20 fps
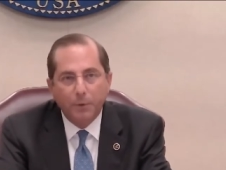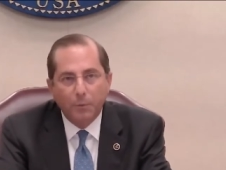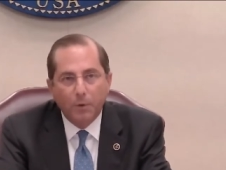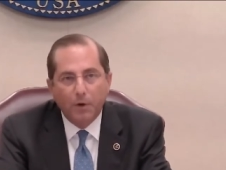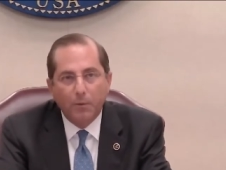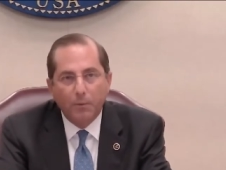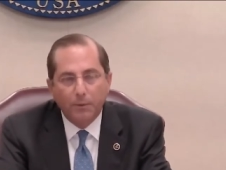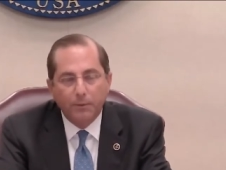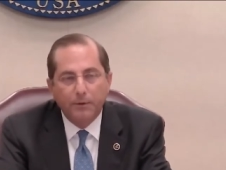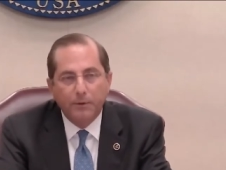
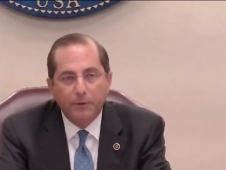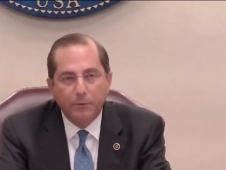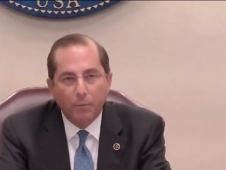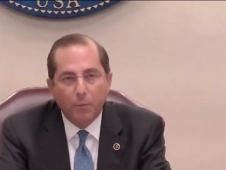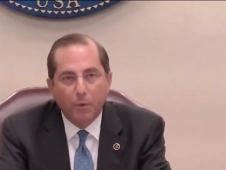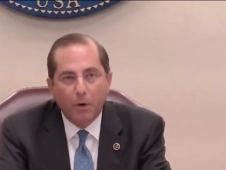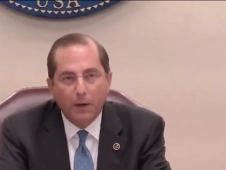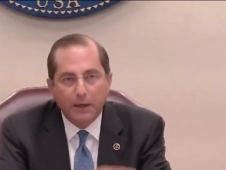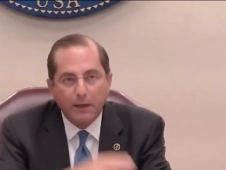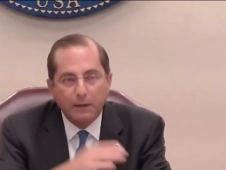where we've been
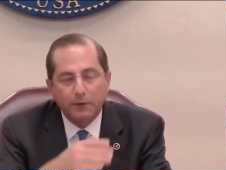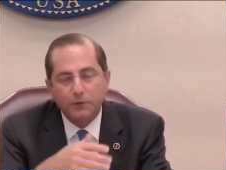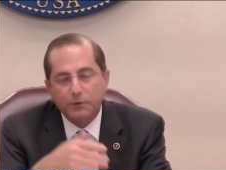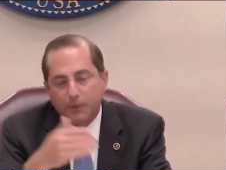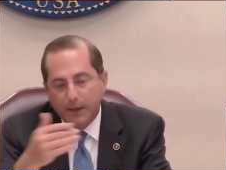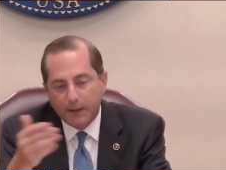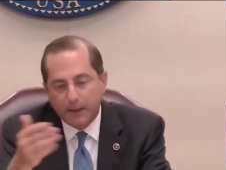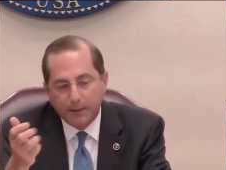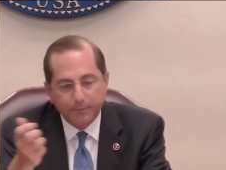working to try